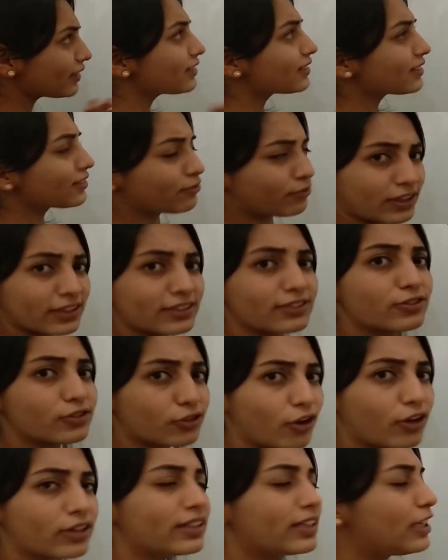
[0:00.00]
us first
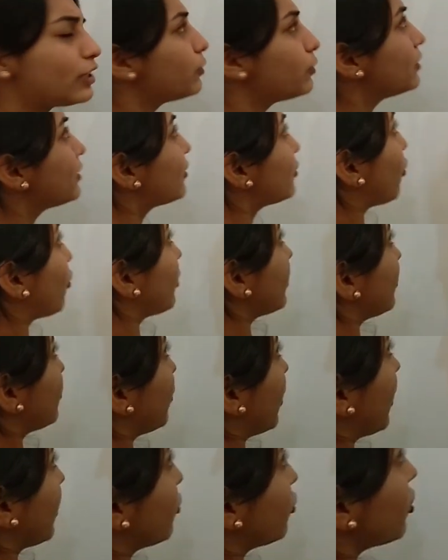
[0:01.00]
draw the Lewis dot
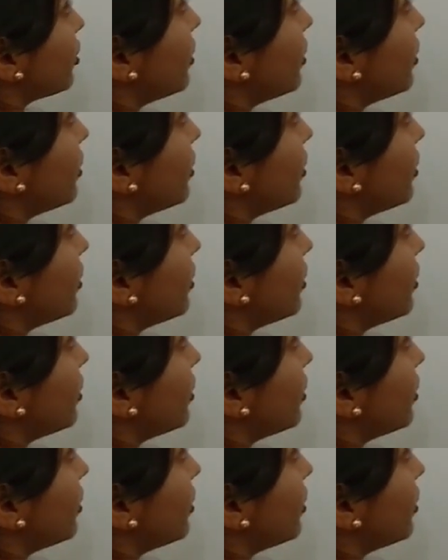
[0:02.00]
structure.